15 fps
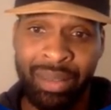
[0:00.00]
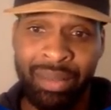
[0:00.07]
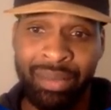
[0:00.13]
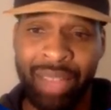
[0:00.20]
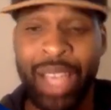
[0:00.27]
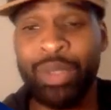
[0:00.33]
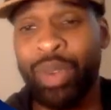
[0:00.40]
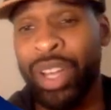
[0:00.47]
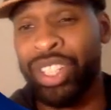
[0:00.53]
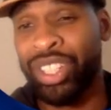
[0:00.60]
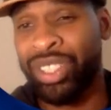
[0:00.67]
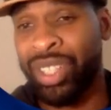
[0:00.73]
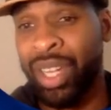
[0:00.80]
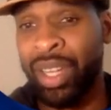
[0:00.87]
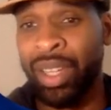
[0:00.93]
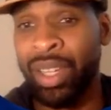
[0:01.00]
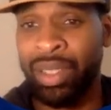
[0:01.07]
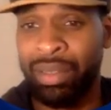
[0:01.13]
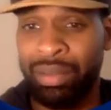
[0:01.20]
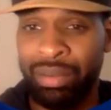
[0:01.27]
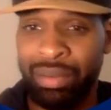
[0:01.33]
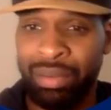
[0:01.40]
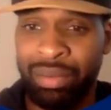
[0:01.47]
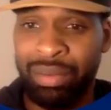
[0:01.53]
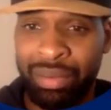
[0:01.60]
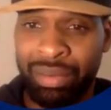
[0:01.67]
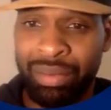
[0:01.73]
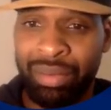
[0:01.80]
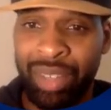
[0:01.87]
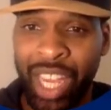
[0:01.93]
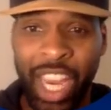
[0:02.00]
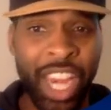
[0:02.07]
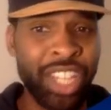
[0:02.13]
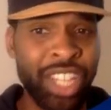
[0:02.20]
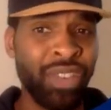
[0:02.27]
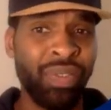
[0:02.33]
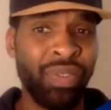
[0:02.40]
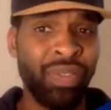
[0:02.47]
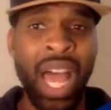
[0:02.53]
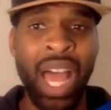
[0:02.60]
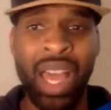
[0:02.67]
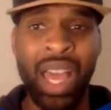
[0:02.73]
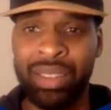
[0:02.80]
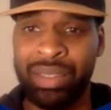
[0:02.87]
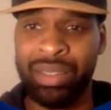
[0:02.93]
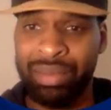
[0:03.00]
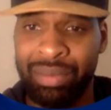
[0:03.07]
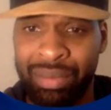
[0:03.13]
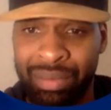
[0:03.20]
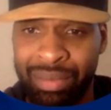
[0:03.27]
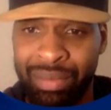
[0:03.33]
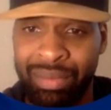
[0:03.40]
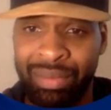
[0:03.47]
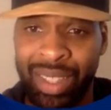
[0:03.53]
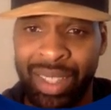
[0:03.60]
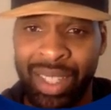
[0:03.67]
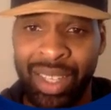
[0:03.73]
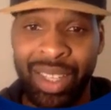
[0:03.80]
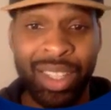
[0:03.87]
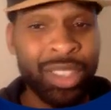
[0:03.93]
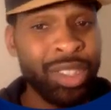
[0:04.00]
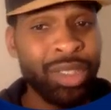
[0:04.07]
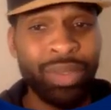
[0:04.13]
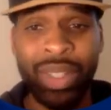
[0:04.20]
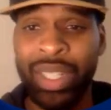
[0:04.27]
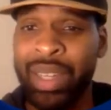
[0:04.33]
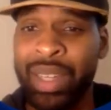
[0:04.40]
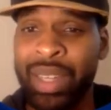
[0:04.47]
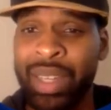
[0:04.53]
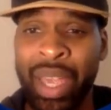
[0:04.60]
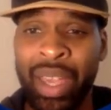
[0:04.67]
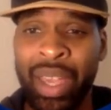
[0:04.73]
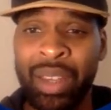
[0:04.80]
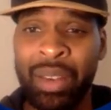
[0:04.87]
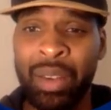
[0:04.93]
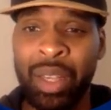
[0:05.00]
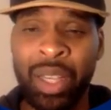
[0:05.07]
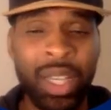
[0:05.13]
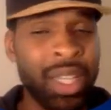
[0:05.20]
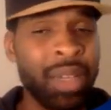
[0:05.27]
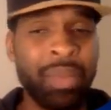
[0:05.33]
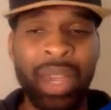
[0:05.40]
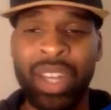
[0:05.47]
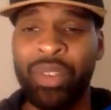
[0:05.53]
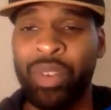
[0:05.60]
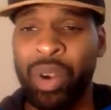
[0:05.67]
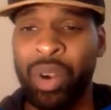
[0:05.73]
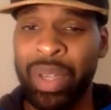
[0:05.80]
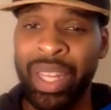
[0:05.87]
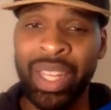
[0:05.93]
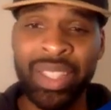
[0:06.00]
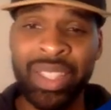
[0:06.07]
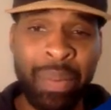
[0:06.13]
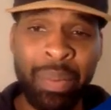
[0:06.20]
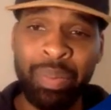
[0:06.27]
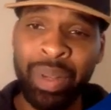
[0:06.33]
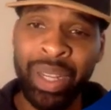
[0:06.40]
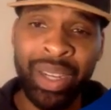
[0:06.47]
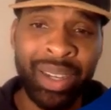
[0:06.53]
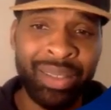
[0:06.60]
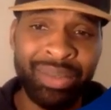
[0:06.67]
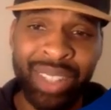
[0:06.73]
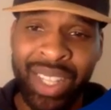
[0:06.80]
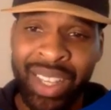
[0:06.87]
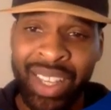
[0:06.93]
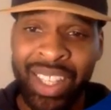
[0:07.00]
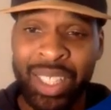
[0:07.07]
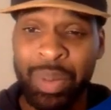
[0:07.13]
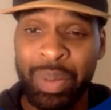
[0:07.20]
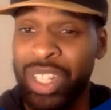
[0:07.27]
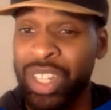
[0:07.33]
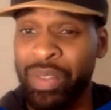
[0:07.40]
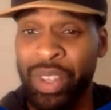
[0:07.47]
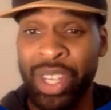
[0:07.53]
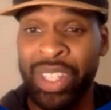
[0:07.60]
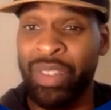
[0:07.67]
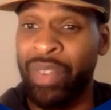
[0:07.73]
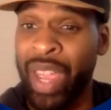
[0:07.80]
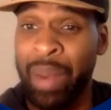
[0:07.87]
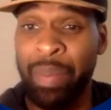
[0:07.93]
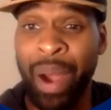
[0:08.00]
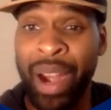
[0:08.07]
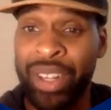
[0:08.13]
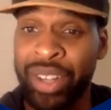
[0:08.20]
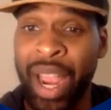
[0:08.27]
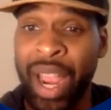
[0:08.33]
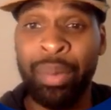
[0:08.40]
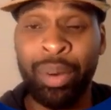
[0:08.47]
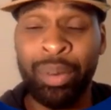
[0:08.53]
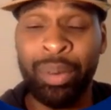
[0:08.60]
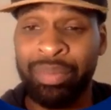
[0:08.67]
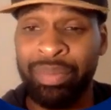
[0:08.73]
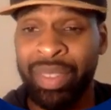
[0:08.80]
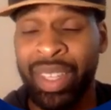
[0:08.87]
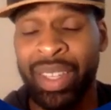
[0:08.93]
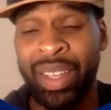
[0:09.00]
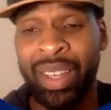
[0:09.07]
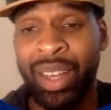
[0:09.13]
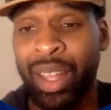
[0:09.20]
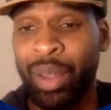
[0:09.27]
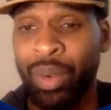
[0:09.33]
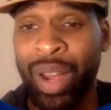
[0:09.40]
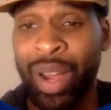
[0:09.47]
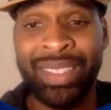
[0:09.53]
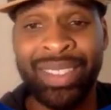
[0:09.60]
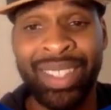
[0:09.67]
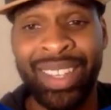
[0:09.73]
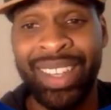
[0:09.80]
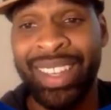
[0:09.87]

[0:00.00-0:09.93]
That's why she's good. And she flies. This is a really good commander for a beginning type of player, especially if you're into Vampire Tribal. Otherwise,